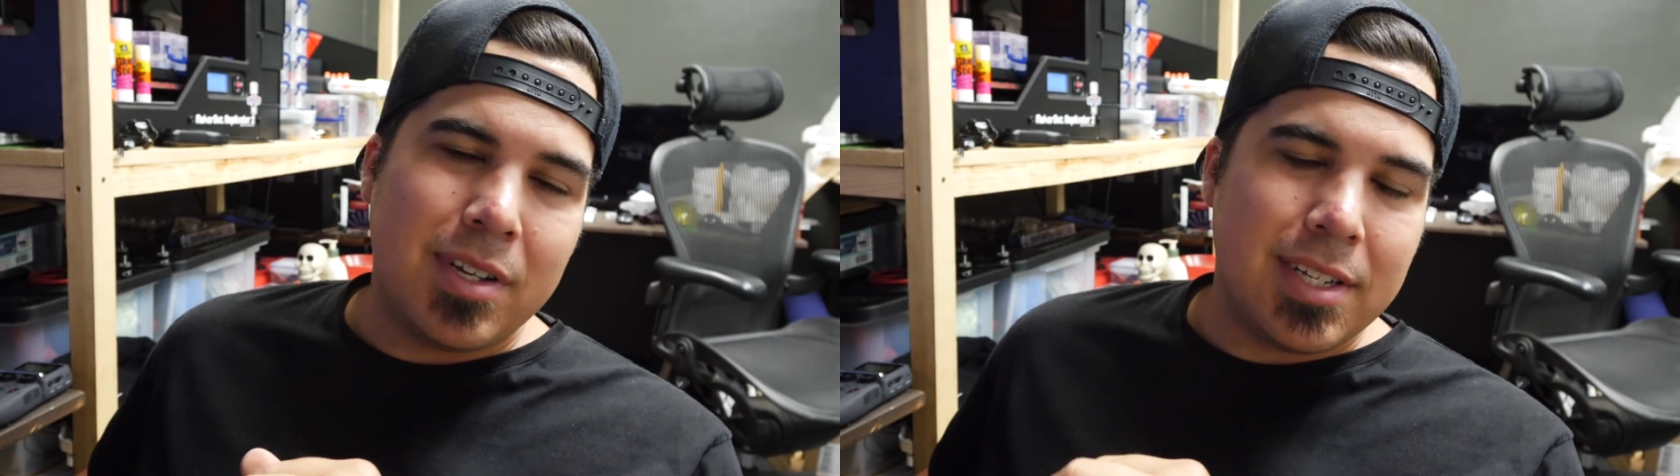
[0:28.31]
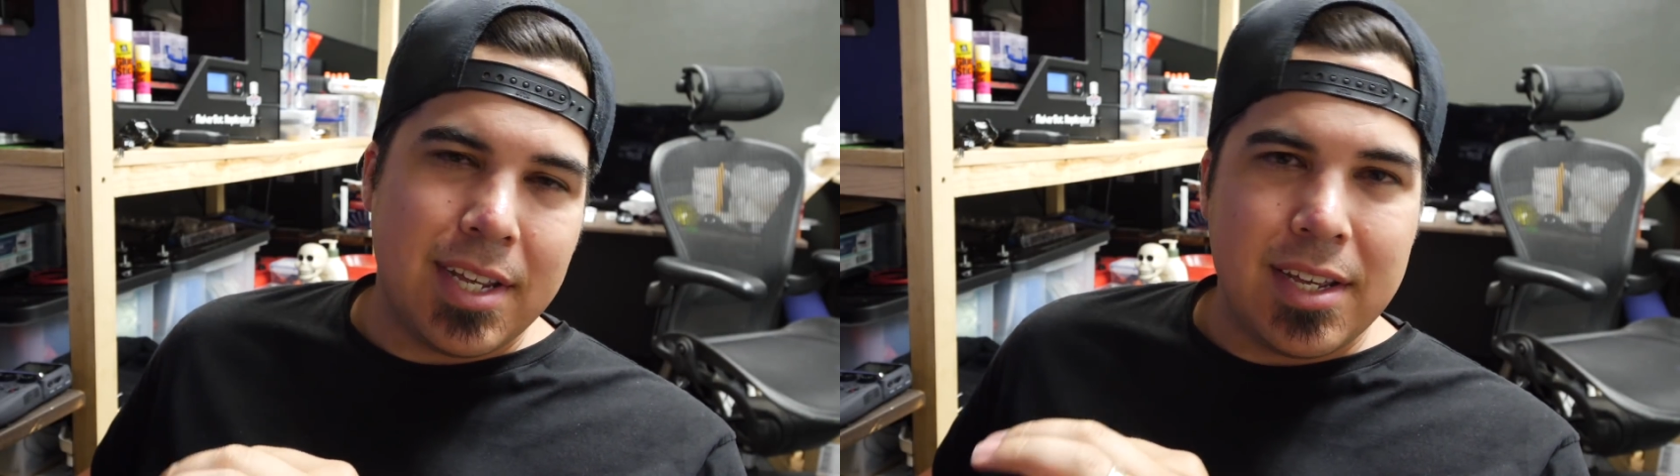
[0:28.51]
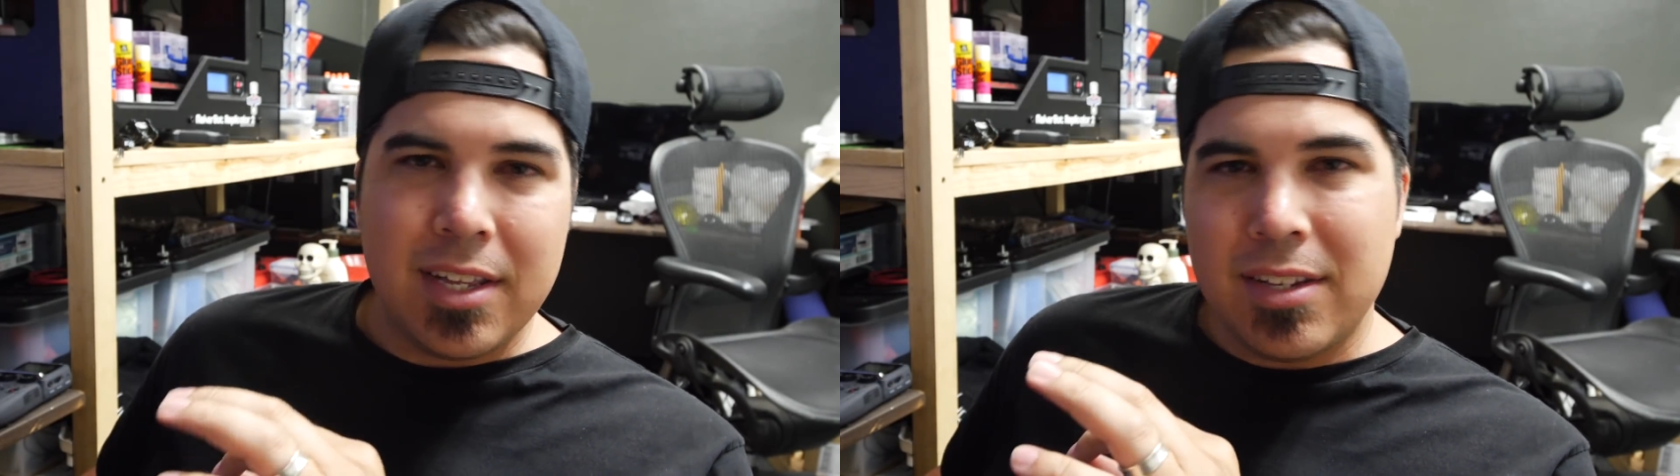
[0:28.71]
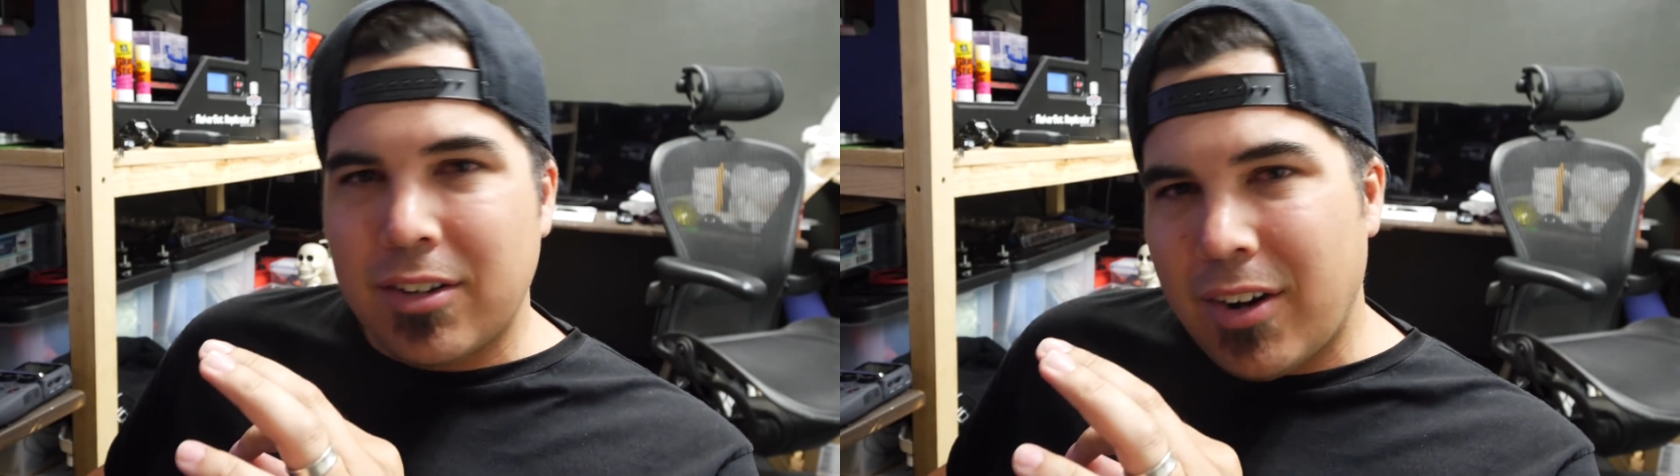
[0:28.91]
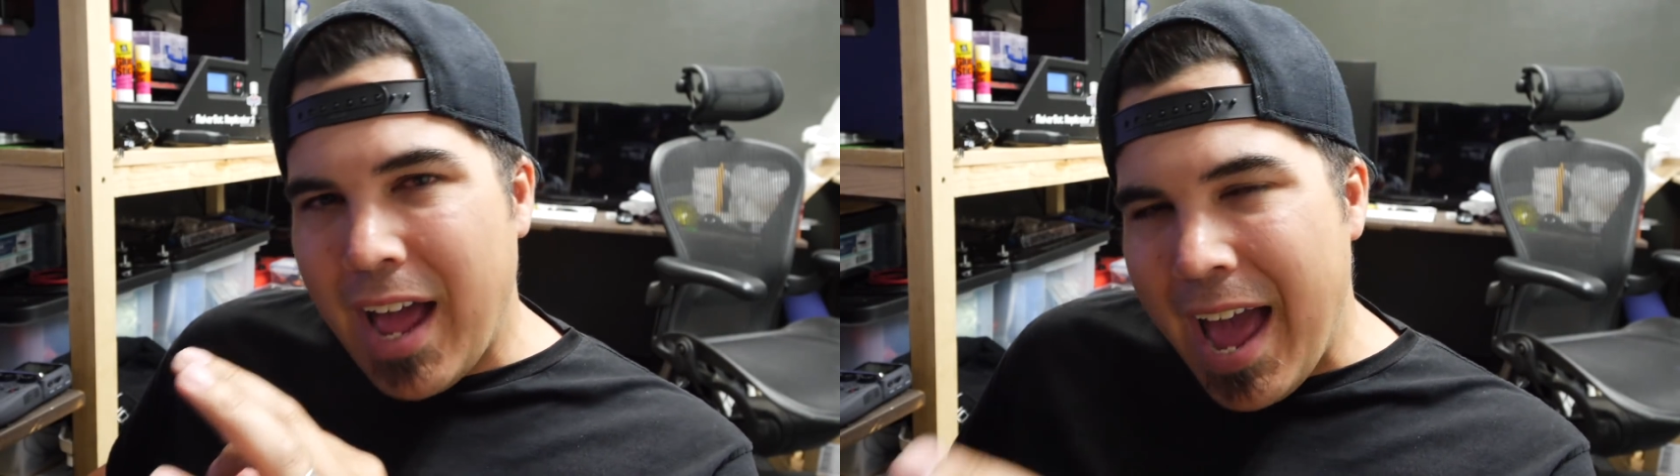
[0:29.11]
you could say it's a
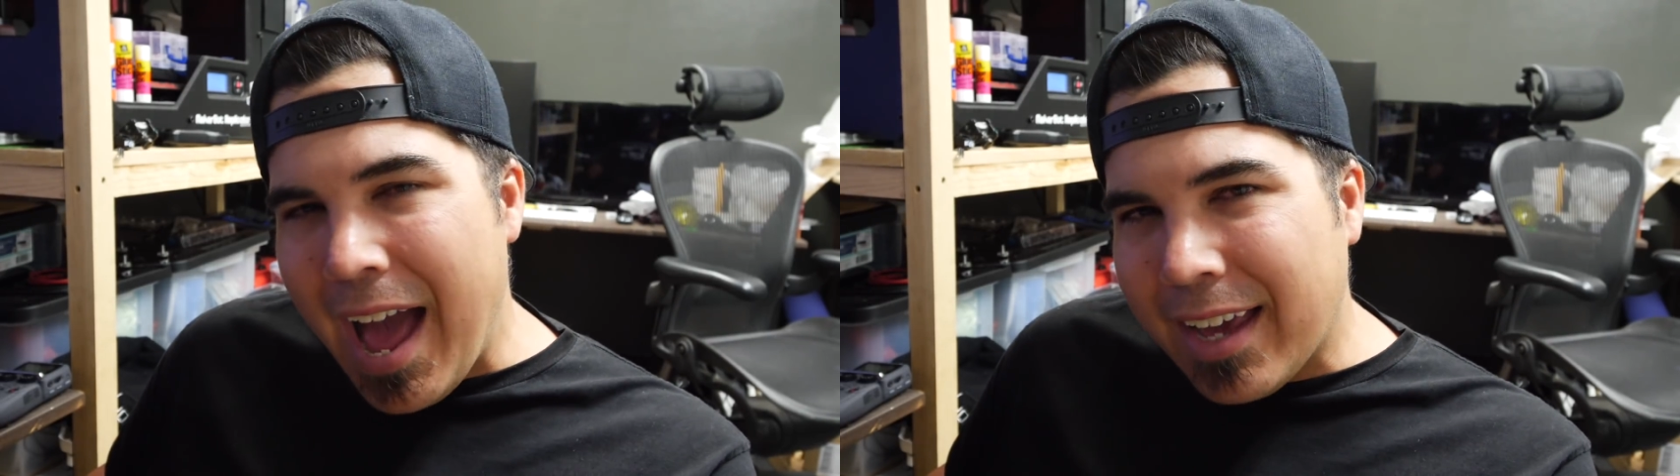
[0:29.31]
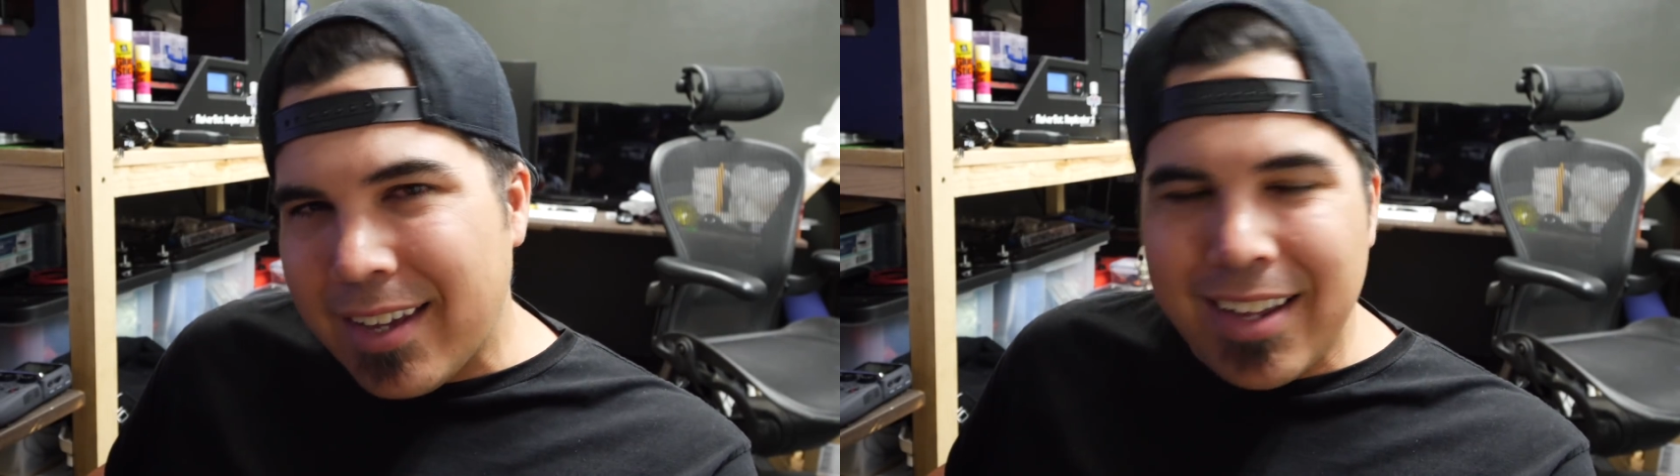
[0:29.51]
little hack,